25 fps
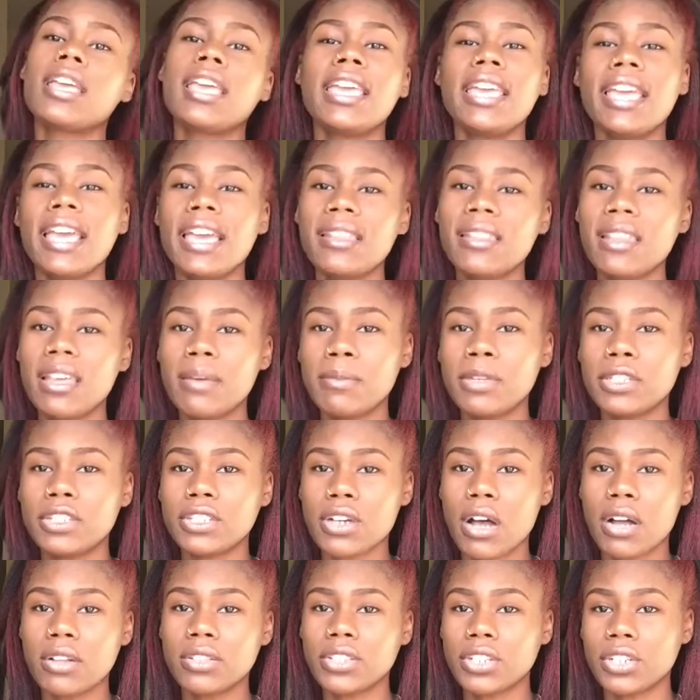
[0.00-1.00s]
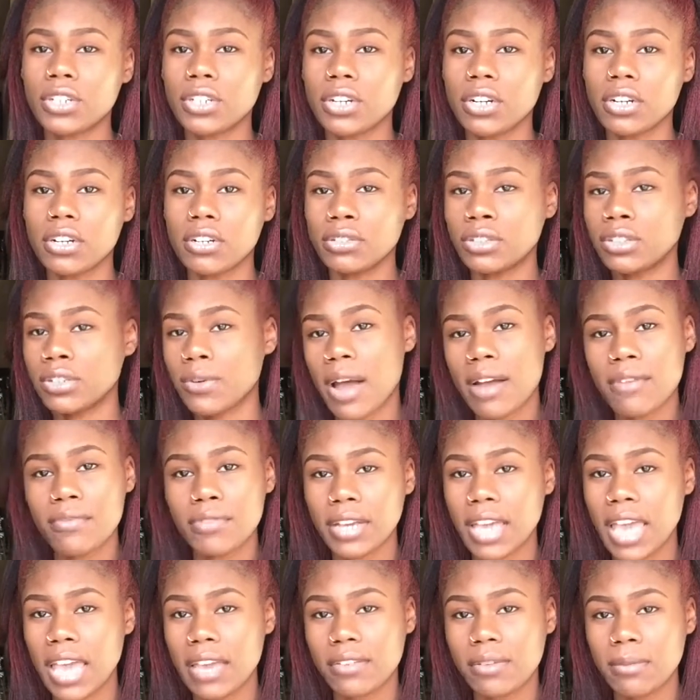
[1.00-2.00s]
He had let me talk to the girl, so I
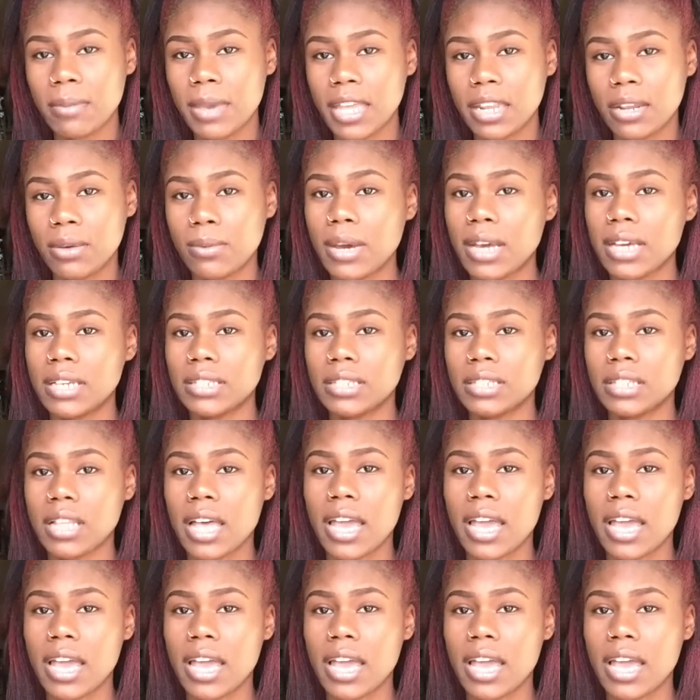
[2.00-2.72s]
forgave him anyways.